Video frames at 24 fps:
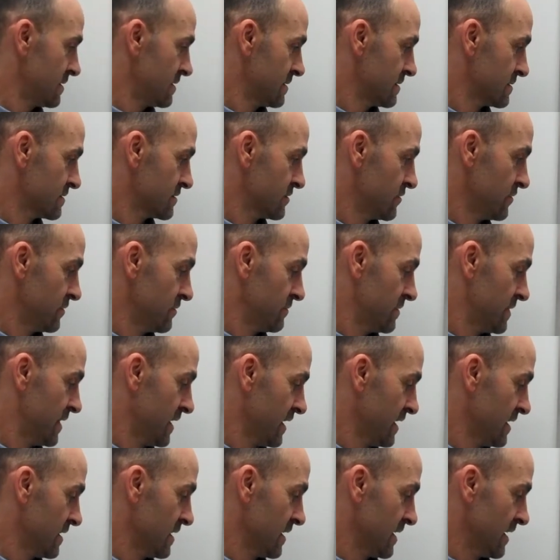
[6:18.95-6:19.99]
So the
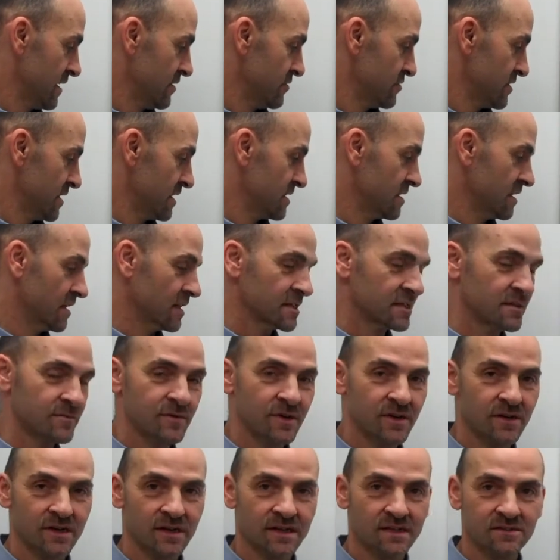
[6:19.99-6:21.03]
healing energy I talked
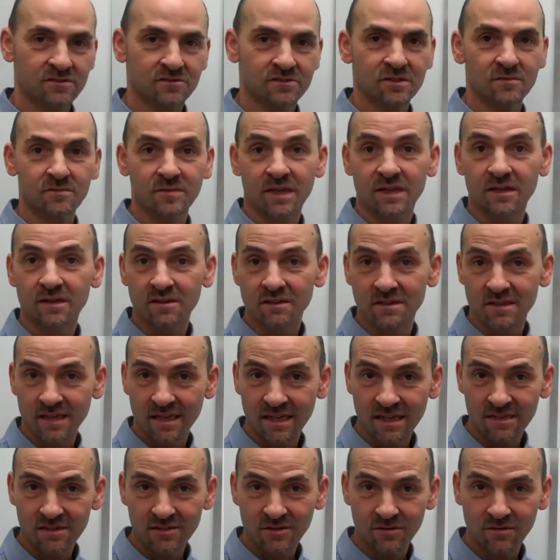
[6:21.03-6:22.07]
about, and there's something called
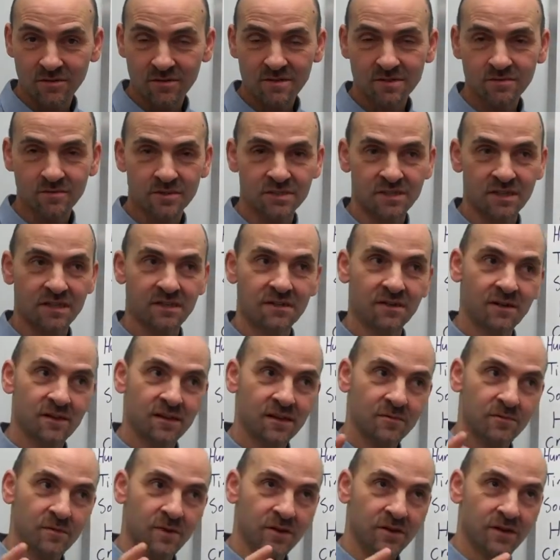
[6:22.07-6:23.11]
ketones, which I talk
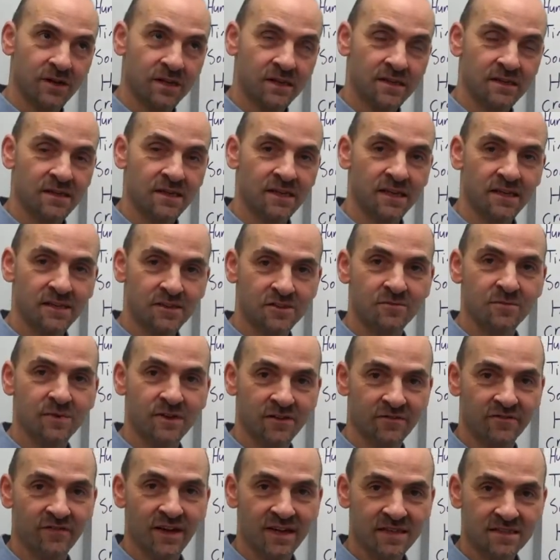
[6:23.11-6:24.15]
about in the
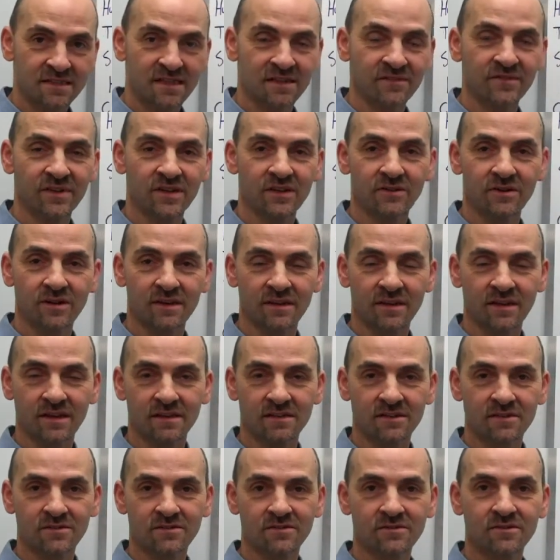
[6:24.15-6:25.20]
intermittent fasting video, I think,
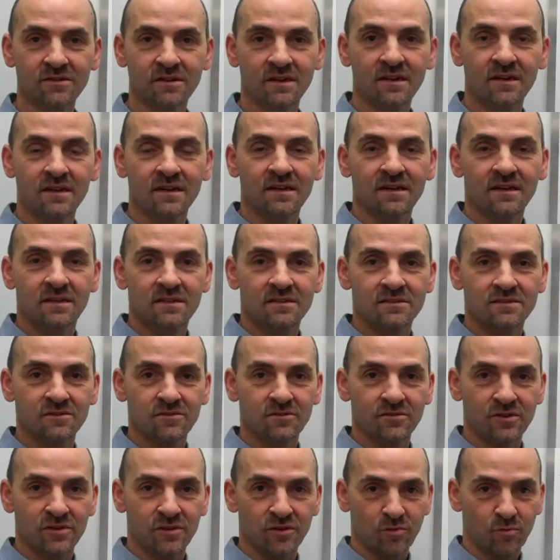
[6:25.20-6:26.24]
too. So
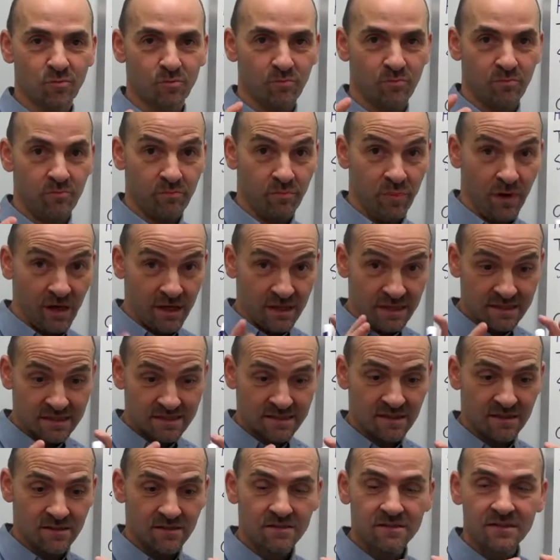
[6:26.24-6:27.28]
your body
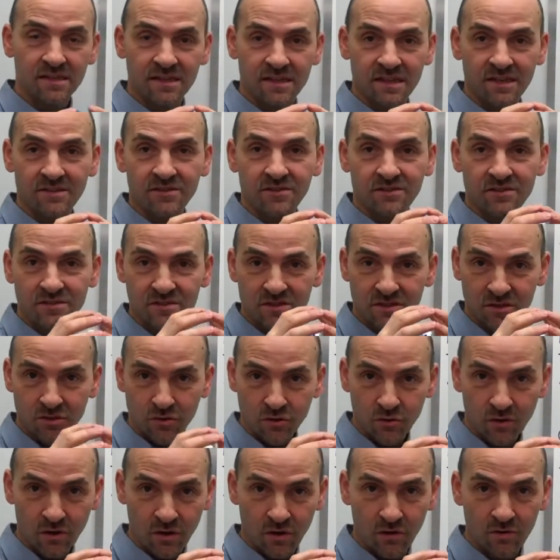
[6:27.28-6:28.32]
cells can either use
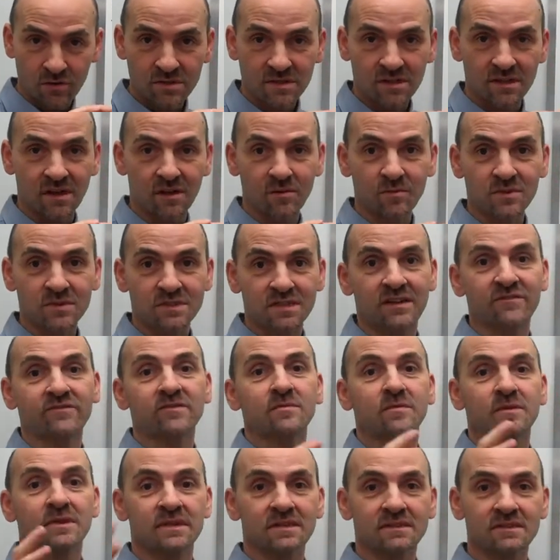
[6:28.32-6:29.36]
glucose, and almost
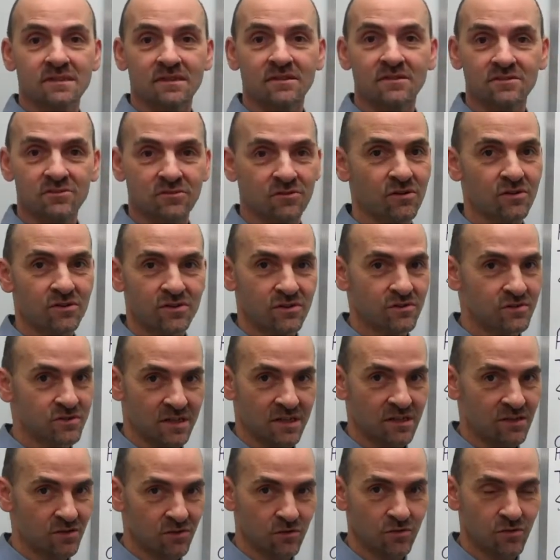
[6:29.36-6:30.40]
everybody's cells are all using
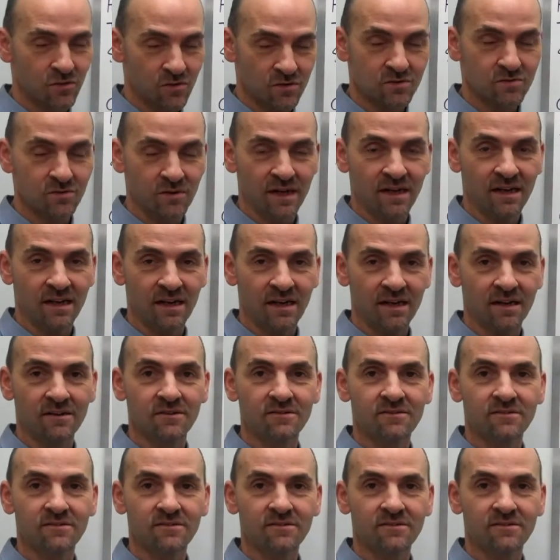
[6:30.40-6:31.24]
glucose right now